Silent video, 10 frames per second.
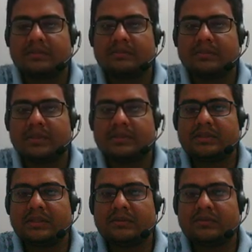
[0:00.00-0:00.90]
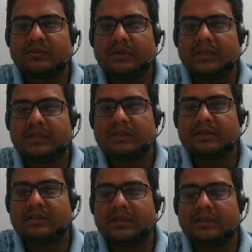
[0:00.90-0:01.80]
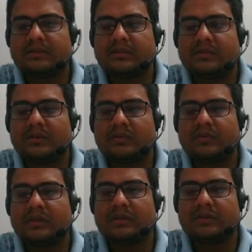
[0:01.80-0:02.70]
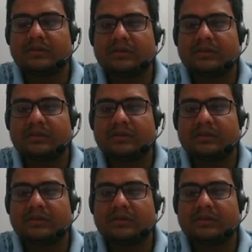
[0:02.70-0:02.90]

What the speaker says: plus sine square x, that is equal to 1,